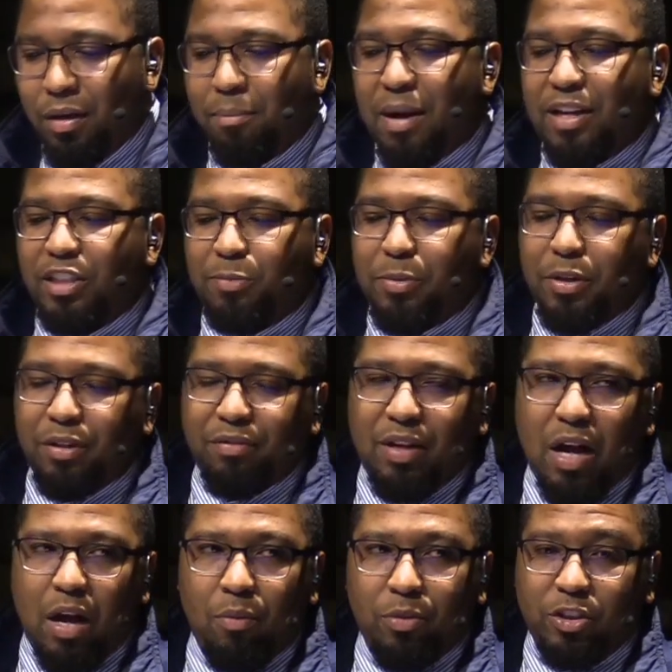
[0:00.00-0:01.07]
by the Spirit of
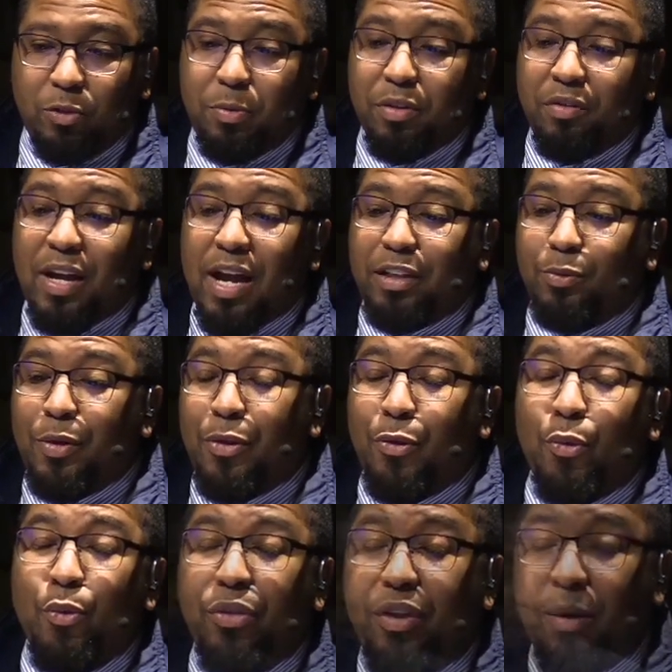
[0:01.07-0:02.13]
God, what the Spirit of God has written
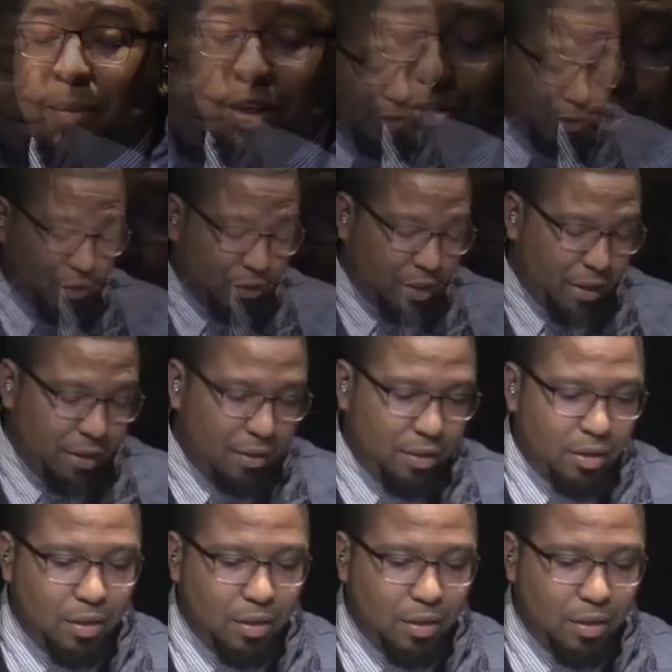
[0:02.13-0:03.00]
through them, I should say.